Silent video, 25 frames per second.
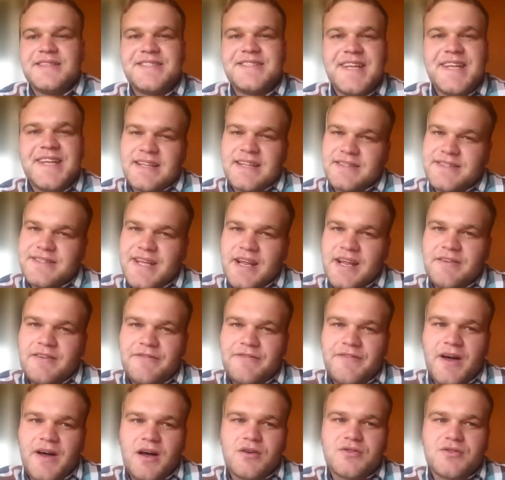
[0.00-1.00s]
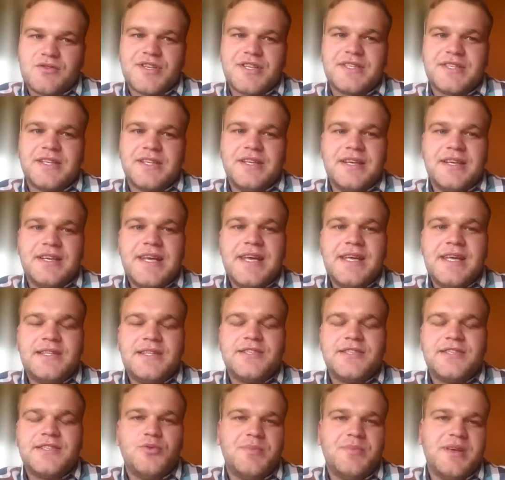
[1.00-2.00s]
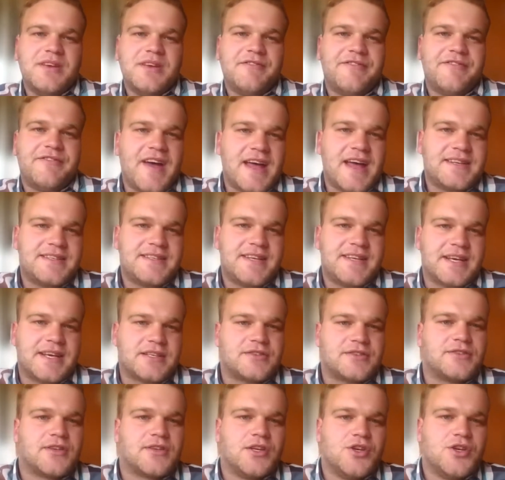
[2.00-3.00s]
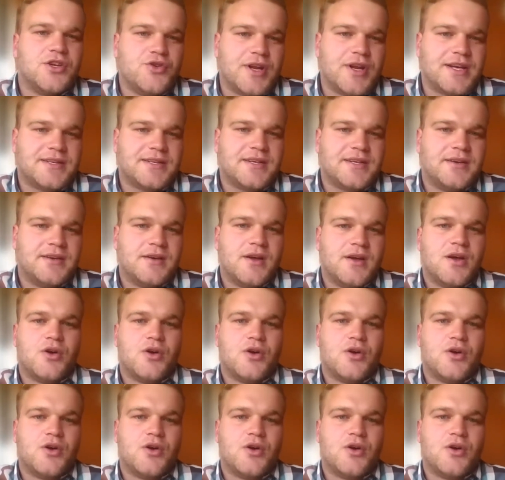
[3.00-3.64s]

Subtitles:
that 10,000 needs to be VAT excluded,